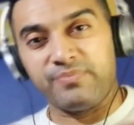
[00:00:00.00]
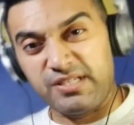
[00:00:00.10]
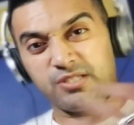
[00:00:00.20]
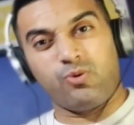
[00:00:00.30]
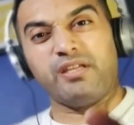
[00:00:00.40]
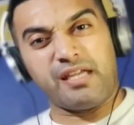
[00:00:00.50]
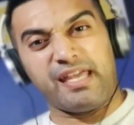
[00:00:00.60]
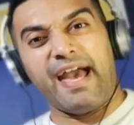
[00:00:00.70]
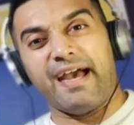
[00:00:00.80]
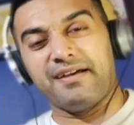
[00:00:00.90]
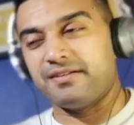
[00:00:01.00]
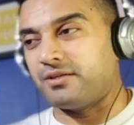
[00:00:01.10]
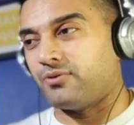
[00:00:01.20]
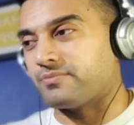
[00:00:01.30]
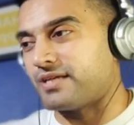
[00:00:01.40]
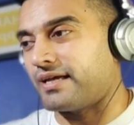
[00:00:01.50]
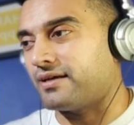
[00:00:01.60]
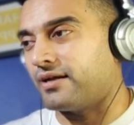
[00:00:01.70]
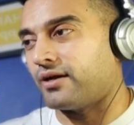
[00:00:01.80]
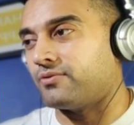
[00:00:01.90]
This is what you get. You know what I'm saying?
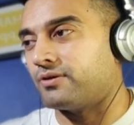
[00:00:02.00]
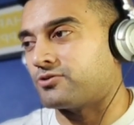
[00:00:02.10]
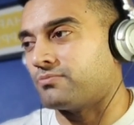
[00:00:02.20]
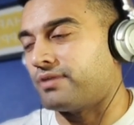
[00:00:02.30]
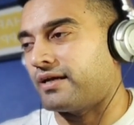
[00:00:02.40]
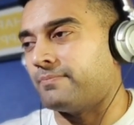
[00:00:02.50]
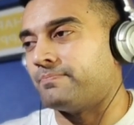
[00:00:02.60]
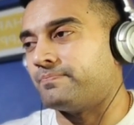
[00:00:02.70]
Anyway, we're gonna jump back in.